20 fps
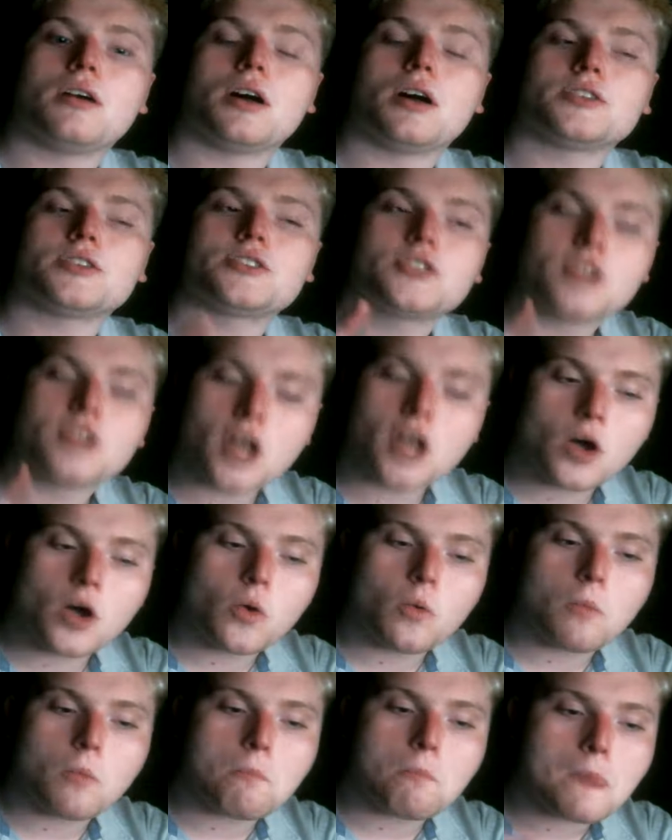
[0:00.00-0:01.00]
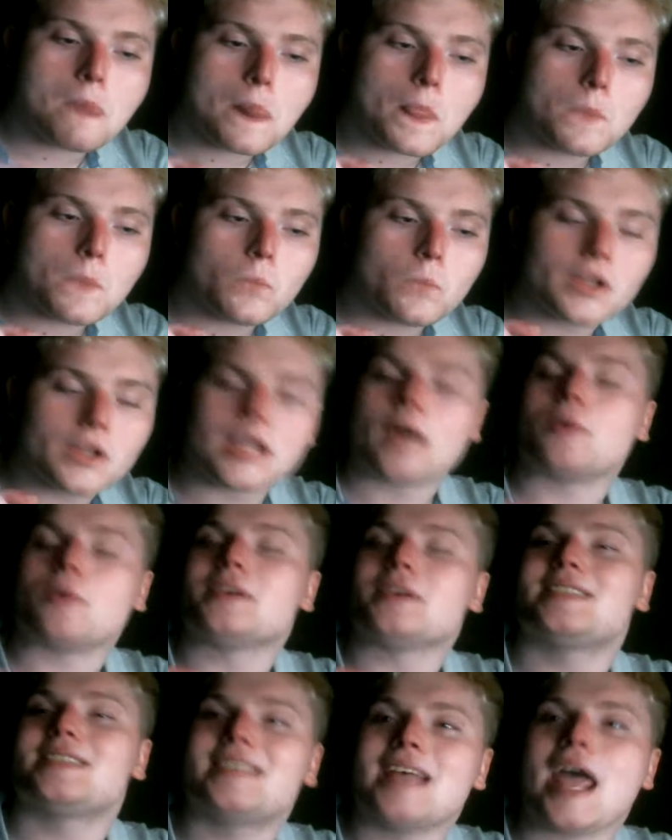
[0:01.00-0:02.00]
So what I
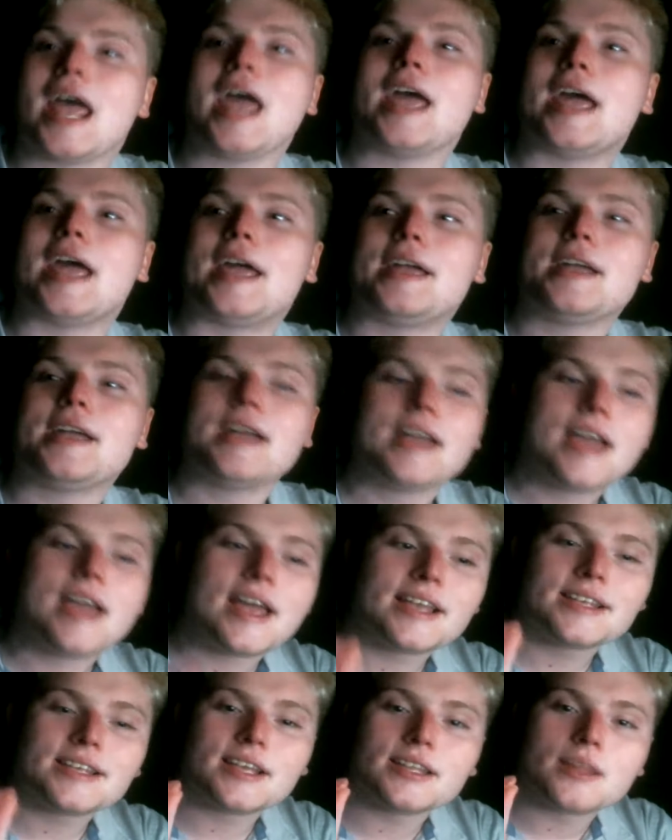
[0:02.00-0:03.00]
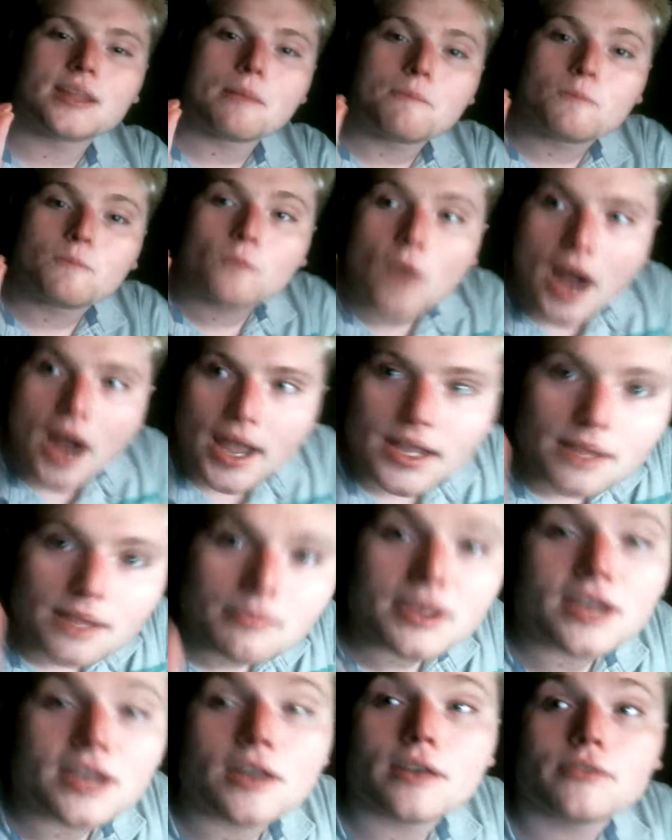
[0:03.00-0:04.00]
was saying right in the
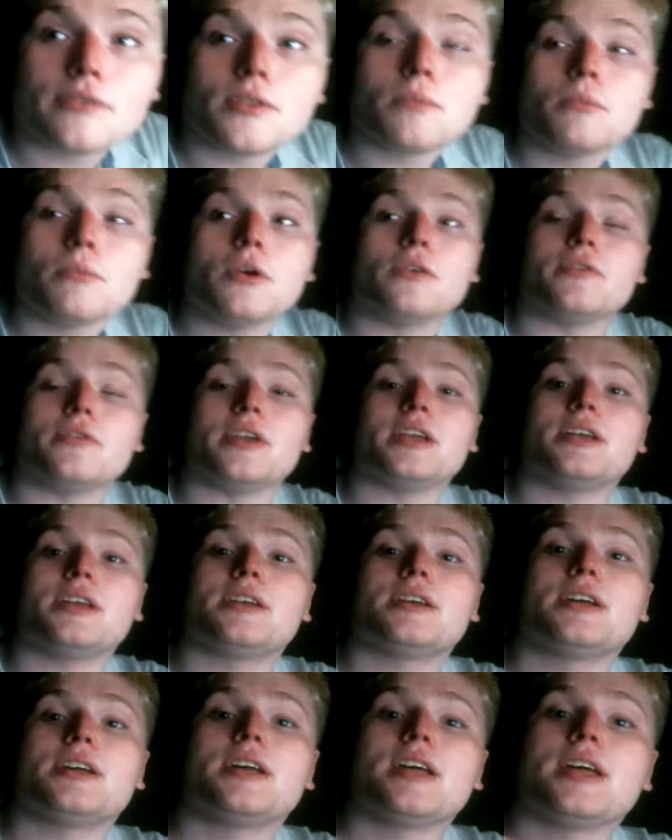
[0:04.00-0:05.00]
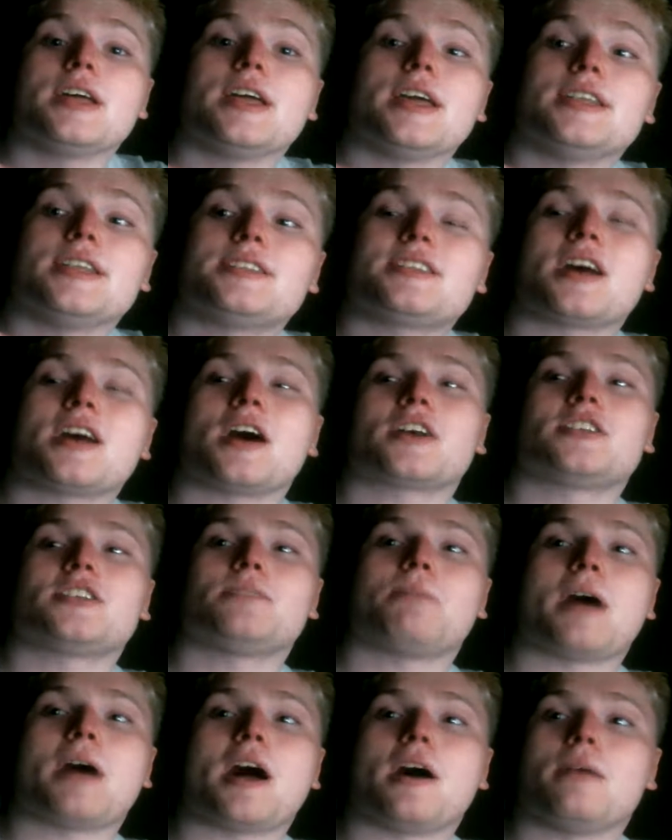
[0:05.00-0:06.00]
beginning of the movie, it talks
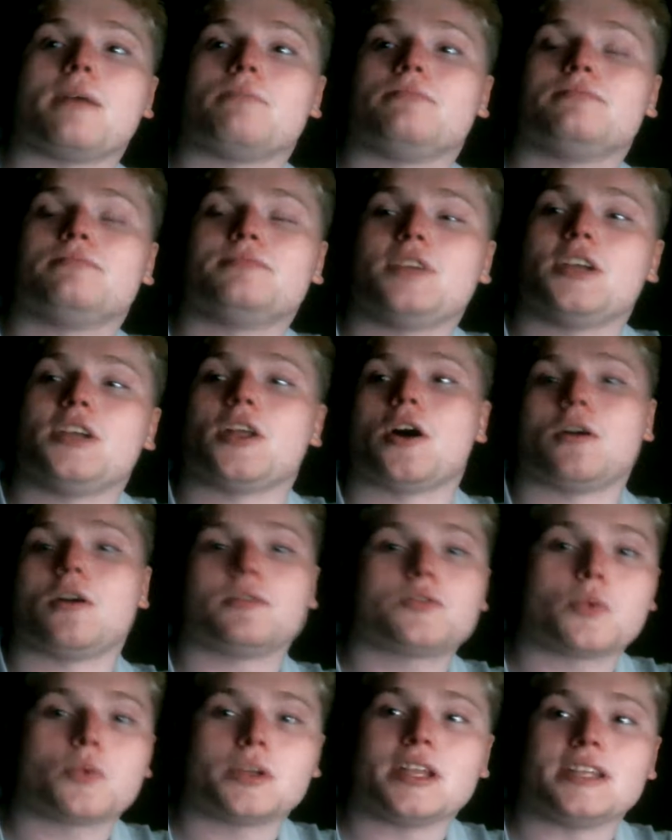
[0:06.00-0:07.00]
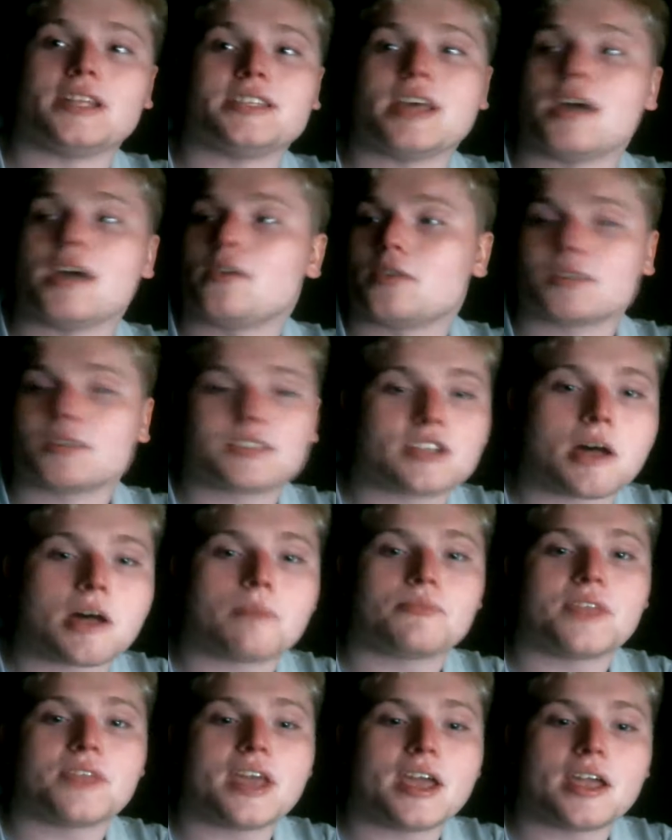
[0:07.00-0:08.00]
about 2010 or
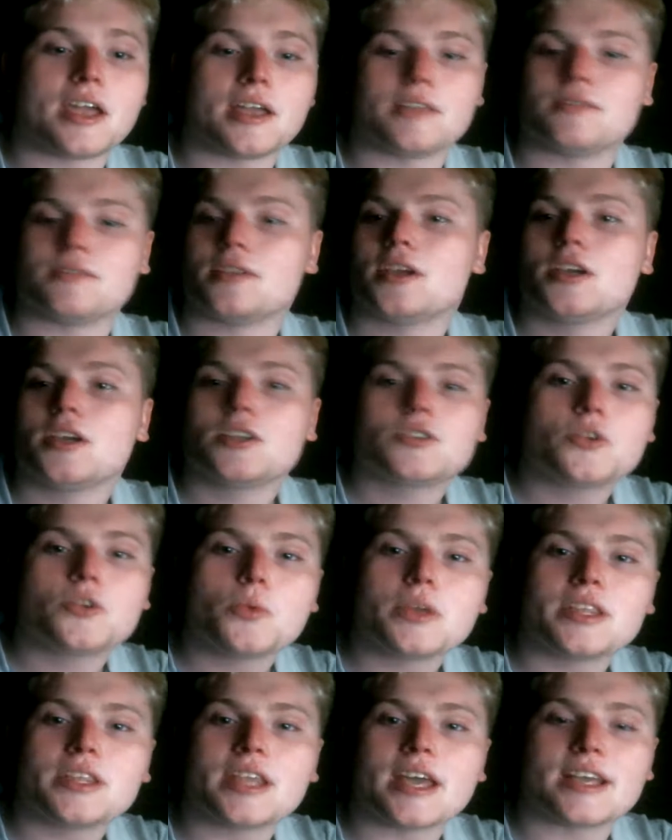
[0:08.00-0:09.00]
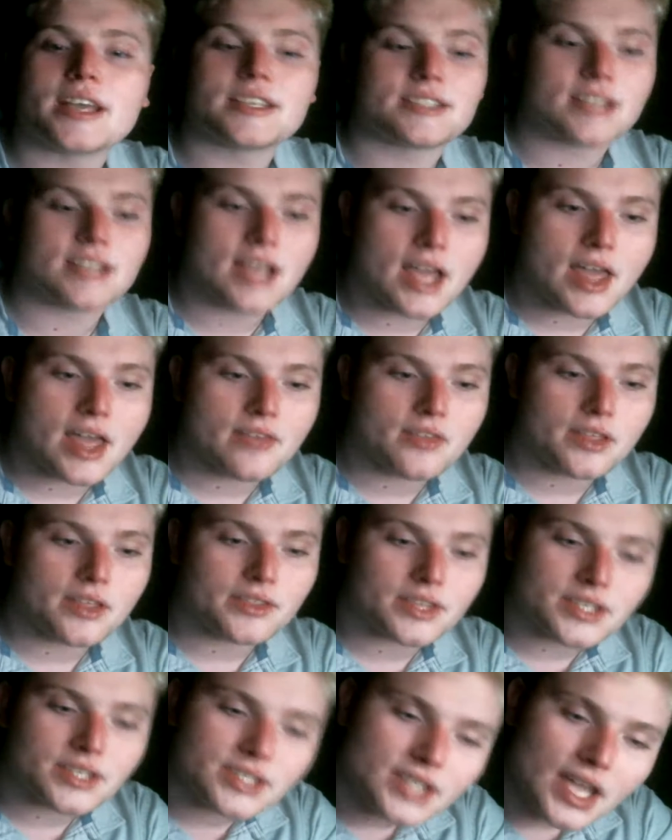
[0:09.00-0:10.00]
something and doing this, and then
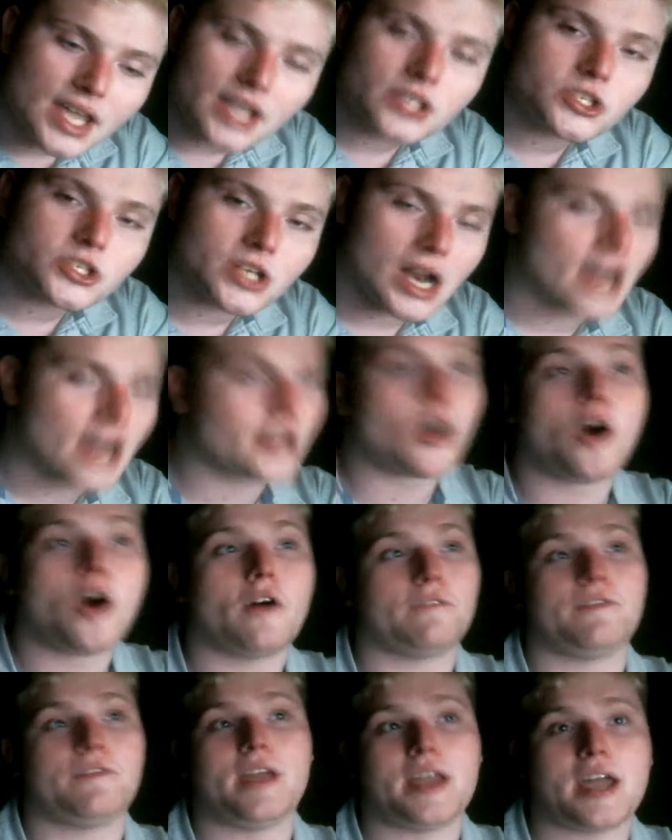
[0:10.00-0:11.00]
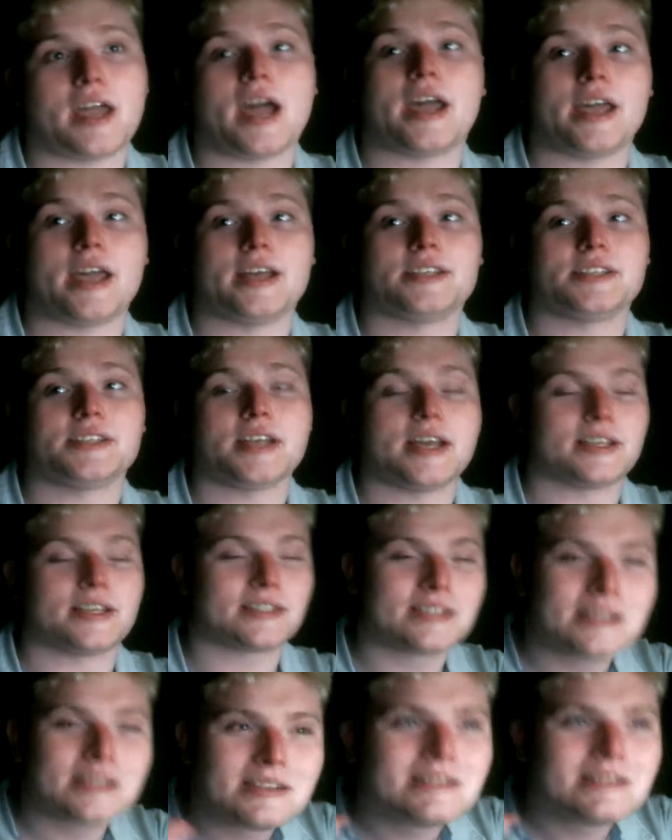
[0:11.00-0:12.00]
the station, I call it fake ISS.